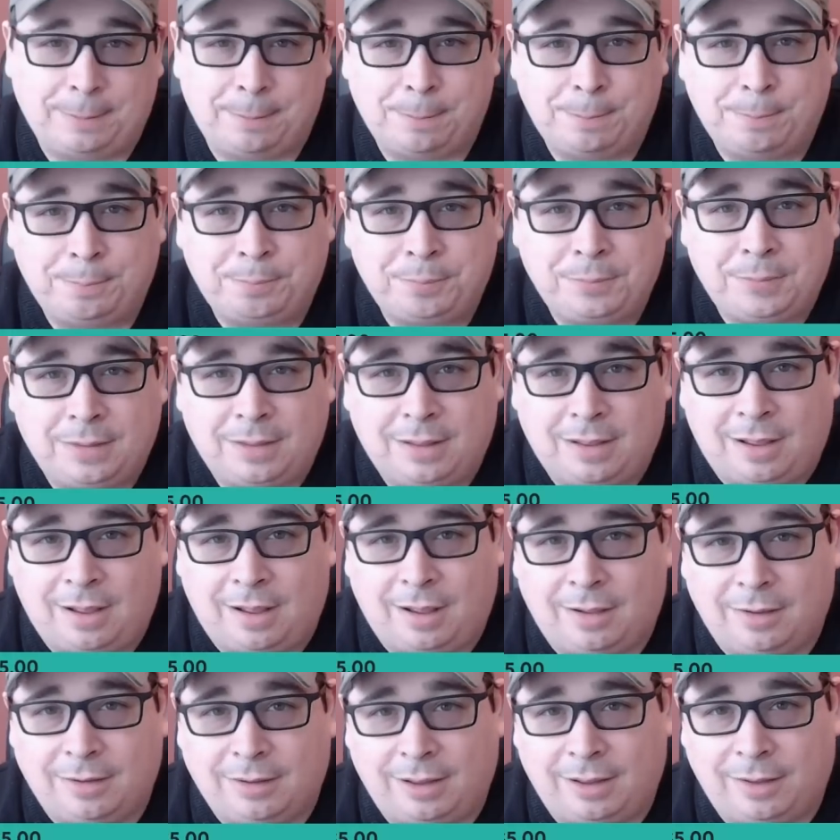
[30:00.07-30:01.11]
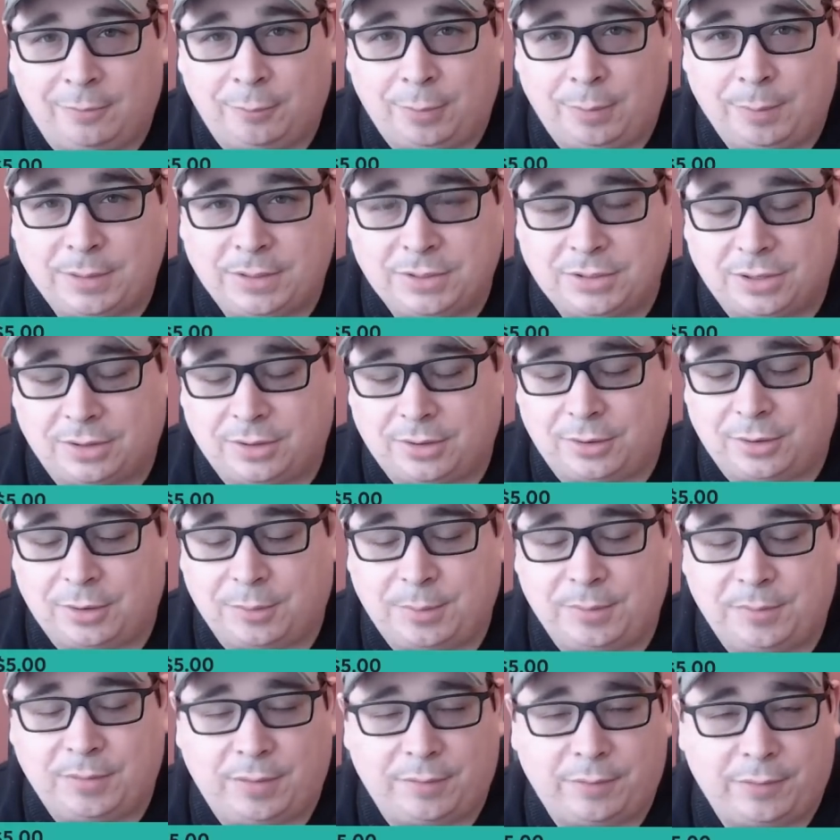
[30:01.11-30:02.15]
game uh, and rib each other
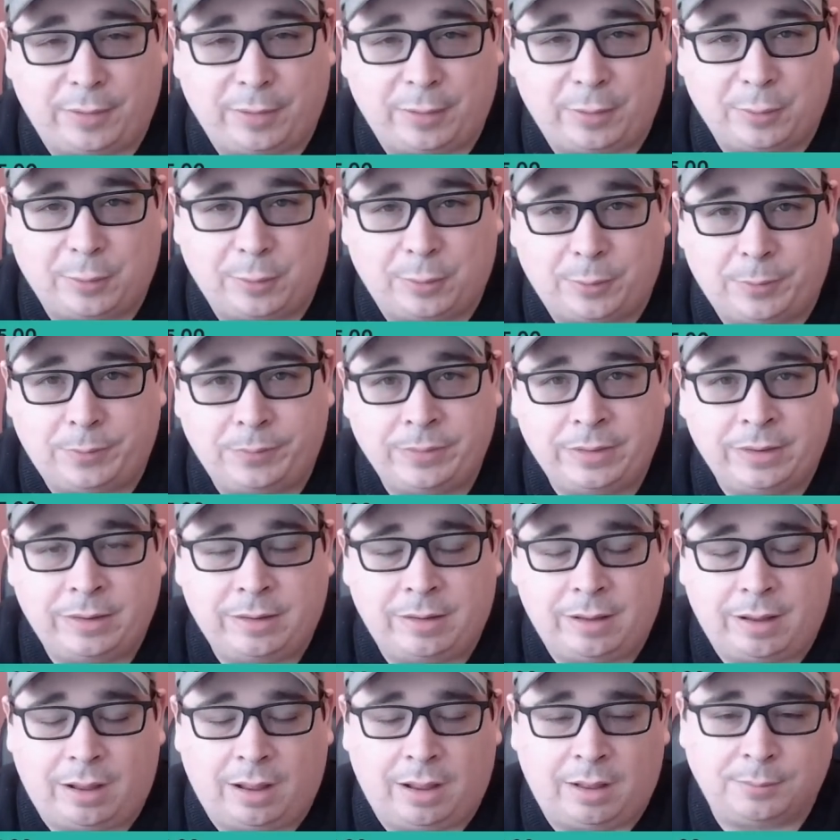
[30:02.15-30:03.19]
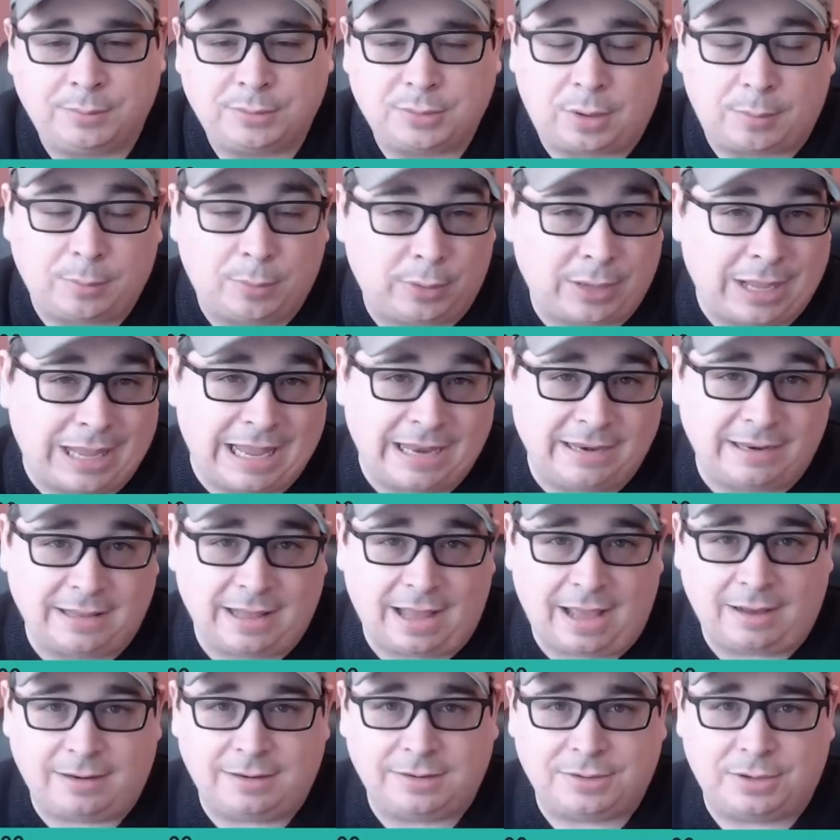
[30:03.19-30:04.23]
could be very very cool. Um, so I'm looking into
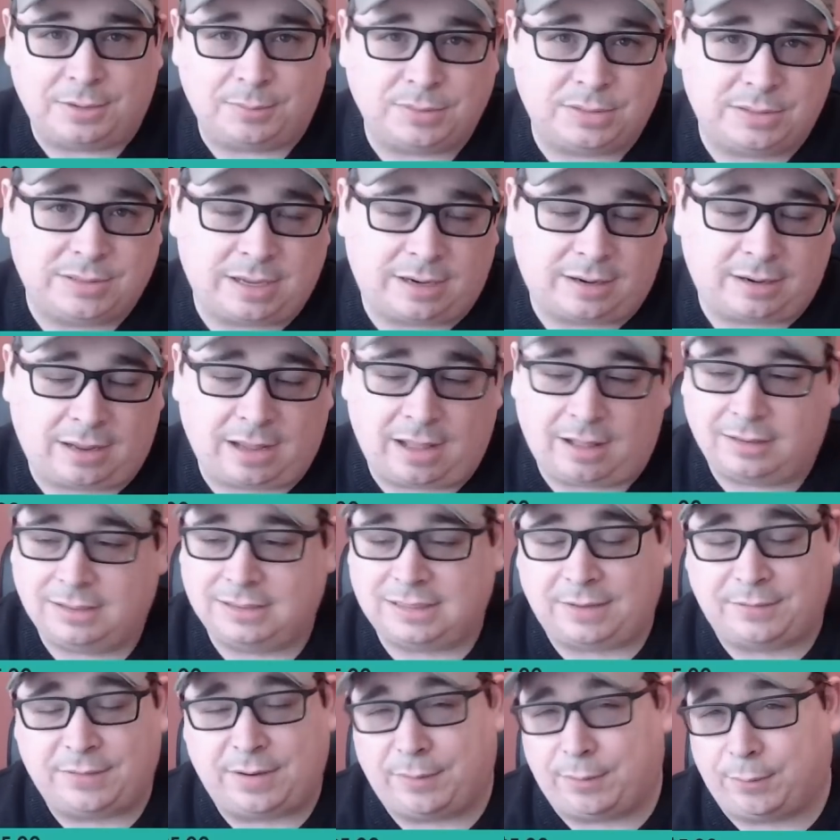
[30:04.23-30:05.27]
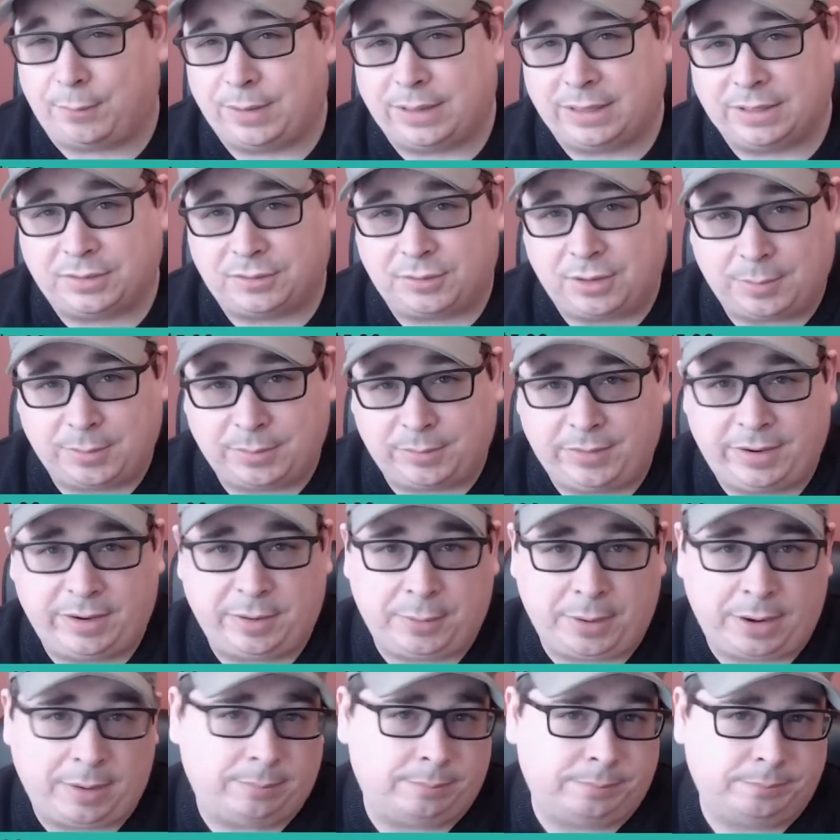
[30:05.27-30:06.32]
that in terms of technicalities. I've never really streamed a
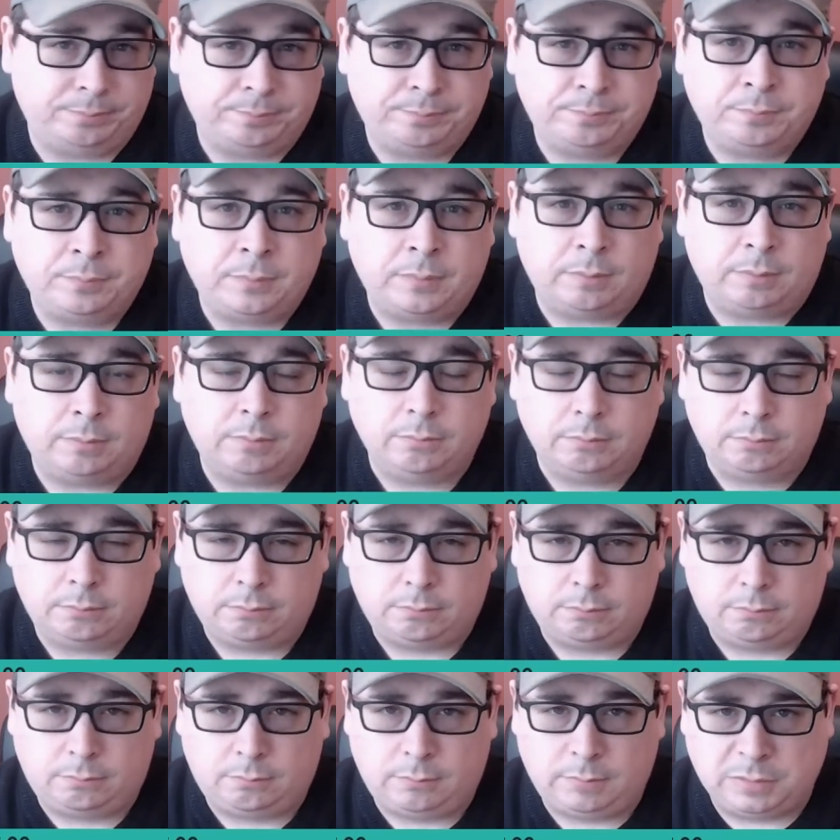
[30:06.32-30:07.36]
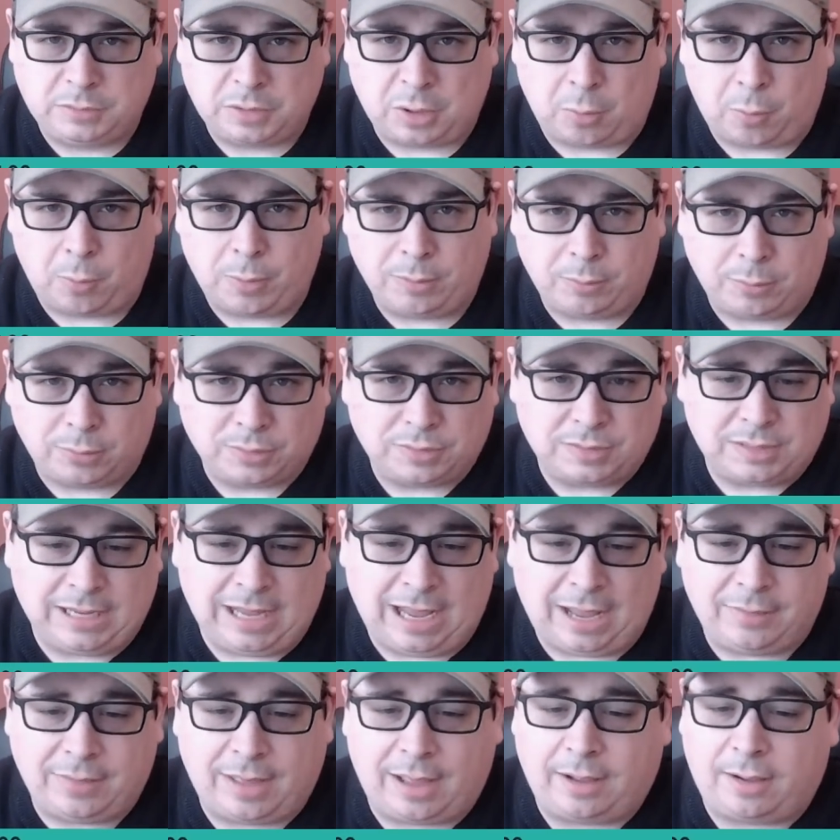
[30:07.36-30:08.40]
video game, so we will
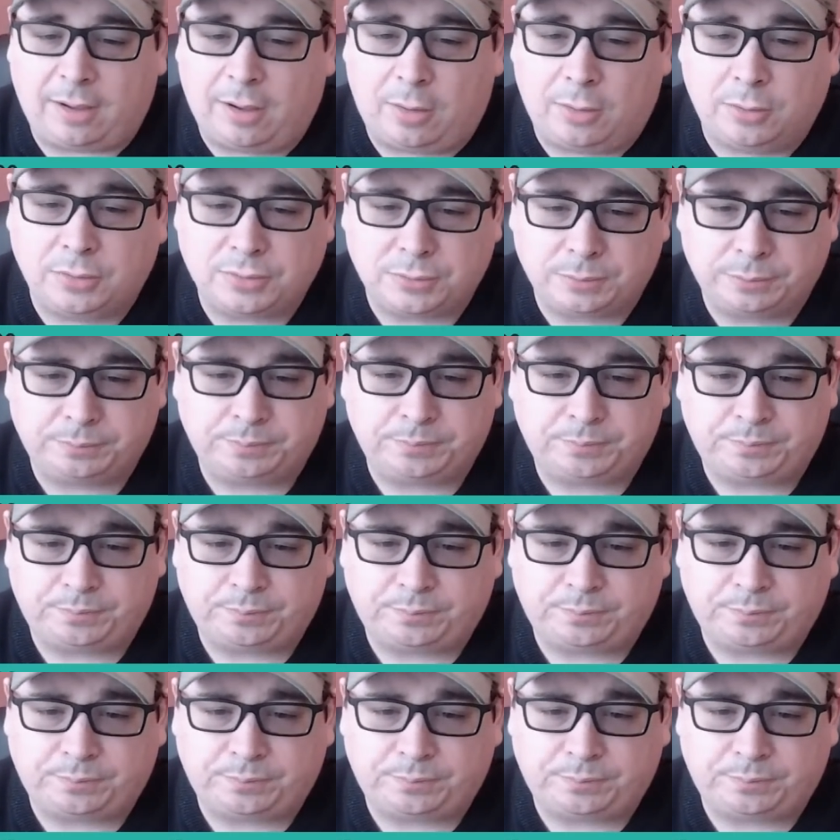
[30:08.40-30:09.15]
see how that goes.